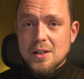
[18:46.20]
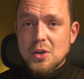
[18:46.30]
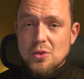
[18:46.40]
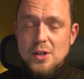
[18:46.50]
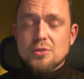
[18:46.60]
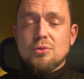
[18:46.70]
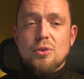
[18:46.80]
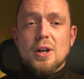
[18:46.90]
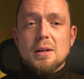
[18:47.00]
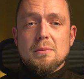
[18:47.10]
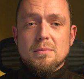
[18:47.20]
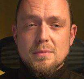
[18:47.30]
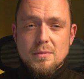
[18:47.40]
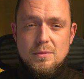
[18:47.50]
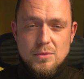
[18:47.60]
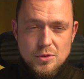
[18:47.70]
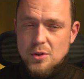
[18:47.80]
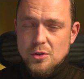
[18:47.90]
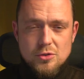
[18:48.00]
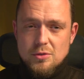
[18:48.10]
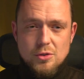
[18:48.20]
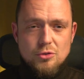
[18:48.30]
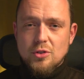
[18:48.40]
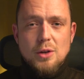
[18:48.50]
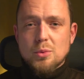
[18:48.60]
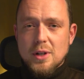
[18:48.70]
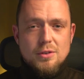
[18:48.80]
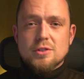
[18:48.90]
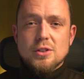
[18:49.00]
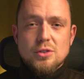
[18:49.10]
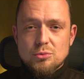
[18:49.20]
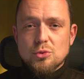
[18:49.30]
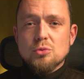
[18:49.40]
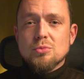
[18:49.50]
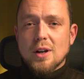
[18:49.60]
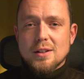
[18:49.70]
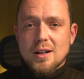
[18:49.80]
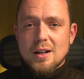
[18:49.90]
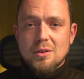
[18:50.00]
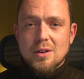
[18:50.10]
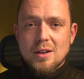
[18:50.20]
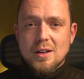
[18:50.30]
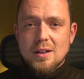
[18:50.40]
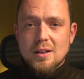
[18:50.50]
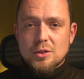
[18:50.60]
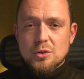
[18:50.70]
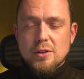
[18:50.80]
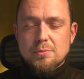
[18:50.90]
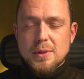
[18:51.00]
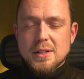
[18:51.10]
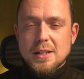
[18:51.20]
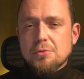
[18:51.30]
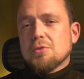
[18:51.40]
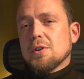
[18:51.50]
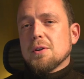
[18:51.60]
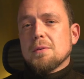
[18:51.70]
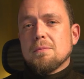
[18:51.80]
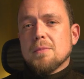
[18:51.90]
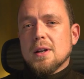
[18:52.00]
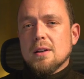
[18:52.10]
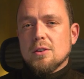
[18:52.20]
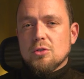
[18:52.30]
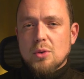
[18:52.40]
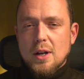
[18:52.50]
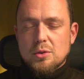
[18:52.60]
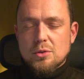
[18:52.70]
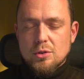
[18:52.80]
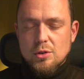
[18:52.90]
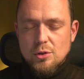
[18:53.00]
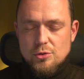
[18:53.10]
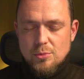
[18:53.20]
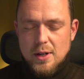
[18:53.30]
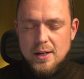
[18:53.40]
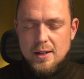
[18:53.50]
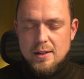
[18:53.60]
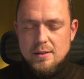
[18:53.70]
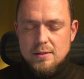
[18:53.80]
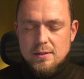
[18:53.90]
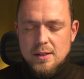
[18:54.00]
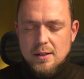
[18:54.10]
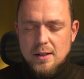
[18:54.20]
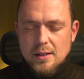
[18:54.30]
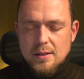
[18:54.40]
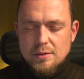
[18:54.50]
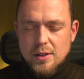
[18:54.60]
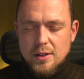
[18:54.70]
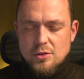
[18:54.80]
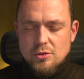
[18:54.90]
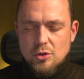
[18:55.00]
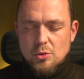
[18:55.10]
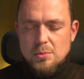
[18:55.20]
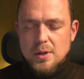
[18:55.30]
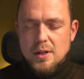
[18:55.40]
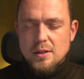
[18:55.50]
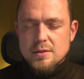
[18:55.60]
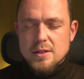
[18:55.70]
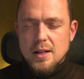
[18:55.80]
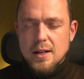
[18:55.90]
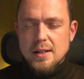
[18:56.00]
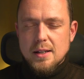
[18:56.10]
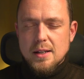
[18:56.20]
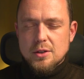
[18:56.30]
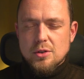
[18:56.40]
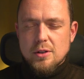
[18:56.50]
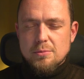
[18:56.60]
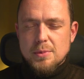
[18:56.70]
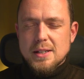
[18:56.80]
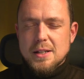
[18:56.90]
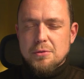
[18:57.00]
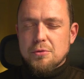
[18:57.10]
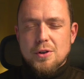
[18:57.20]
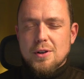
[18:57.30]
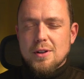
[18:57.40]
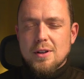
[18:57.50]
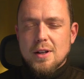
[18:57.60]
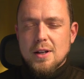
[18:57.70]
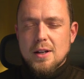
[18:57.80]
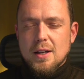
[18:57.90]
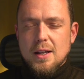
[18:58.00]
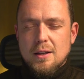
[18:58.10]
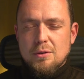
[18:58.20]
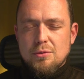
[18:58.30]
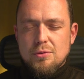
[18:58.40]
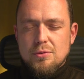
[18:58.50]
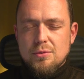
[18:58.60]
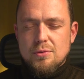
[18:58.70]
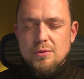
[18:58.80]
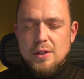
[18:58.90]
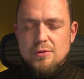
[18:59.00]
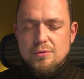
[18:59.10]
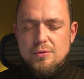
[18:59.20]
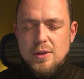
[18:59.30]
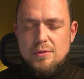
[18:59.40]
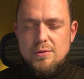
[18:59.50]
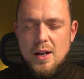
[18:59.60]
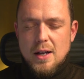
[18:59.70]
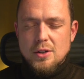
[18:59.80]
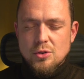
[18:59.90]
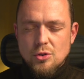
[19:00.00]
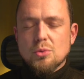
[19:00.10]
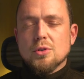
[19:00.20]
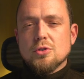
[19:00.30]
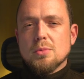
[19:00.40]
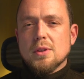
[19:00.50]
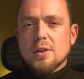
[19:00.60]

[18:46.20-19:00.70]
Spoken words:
This frame, just take whatever is in the room right now, could have been different. So I could close my eyes, and if I just open my eyes slightly, it could have been different. If I knew it to be the